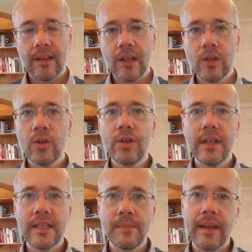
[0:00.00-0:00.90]
The Lord
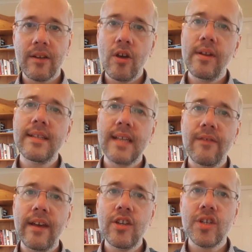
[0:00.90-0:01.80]
has made known his
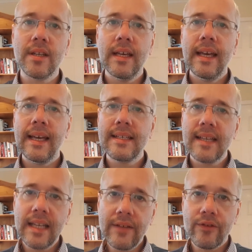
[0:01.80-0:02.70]
salvation. His
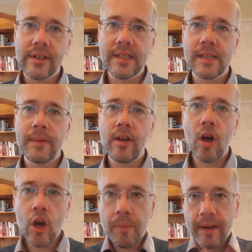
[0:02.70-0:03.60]
deliverance has been
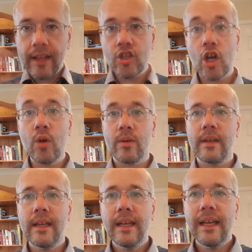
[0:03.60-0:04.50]
openly
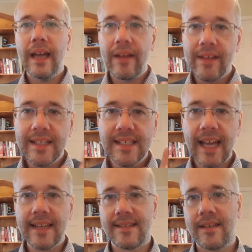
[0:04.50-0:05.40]
shown in the
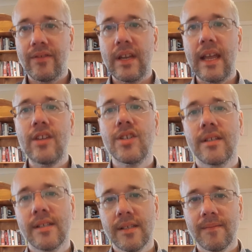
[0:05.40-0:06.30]
sight of the
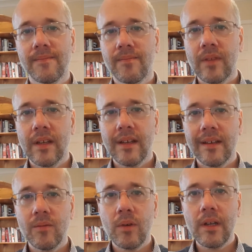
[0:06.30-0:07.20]
nations.
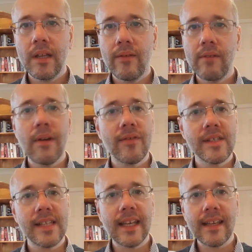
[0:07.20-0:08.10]
What a lovely
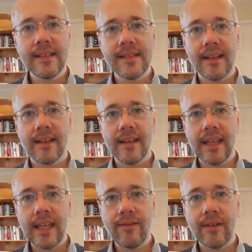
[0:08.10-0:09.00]
reference to Easter,
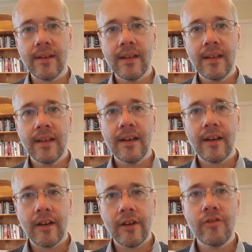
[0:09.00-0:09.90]
even
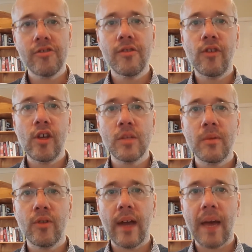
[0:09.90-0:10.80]
hundreds of years
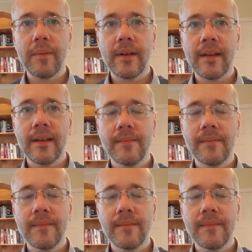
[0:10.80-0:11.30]
before it happened.